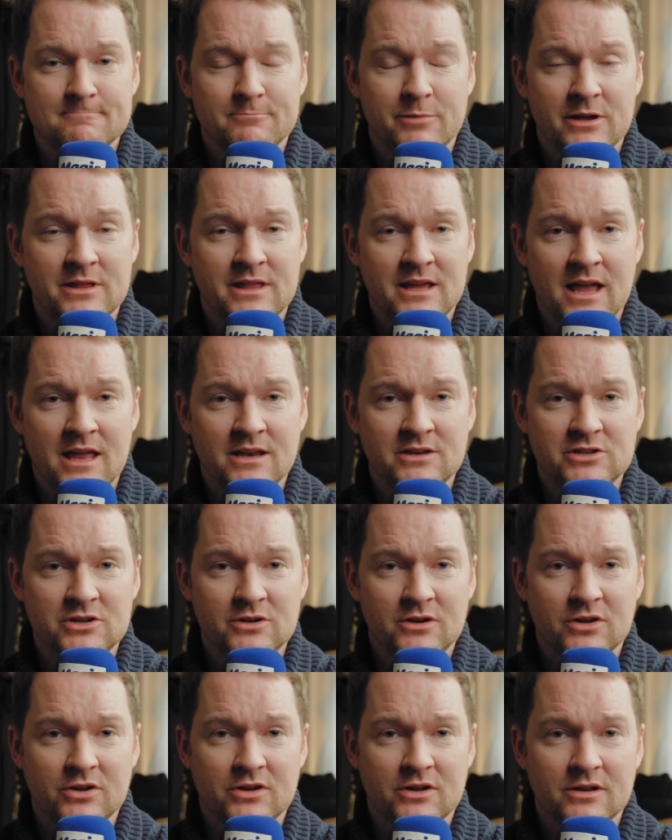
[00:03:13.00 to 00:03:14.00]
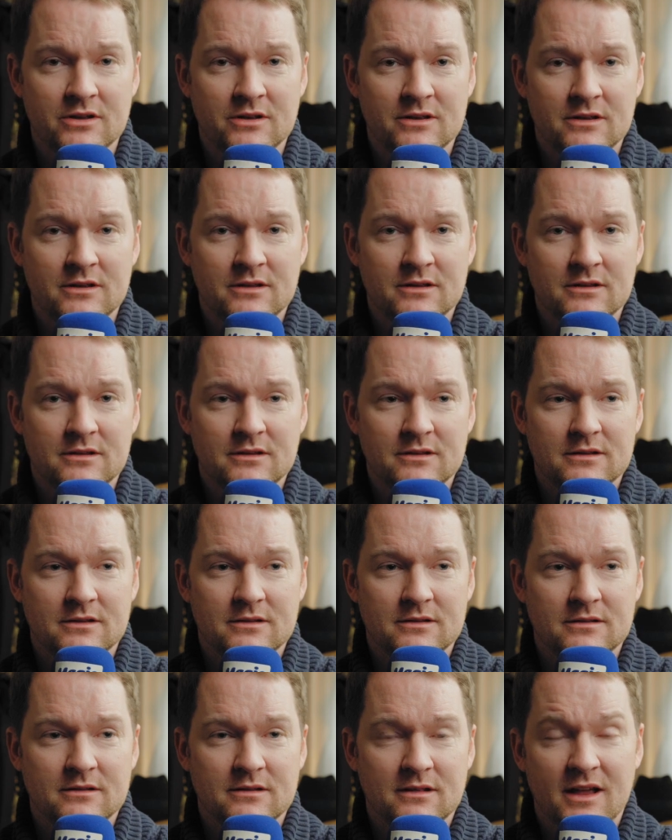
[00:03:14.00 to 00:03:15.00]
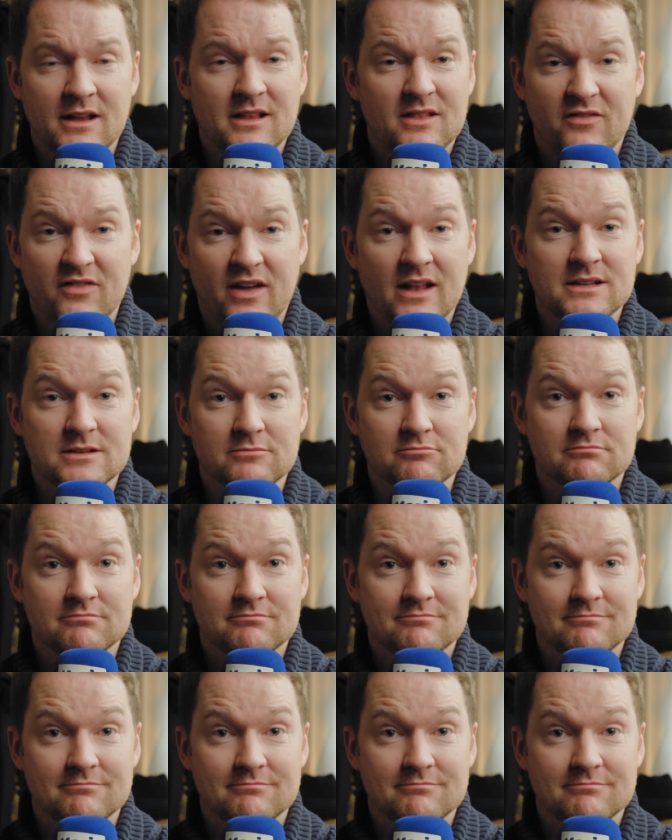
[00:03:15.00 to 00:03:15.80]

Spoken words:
by the end, you look like the Phantom.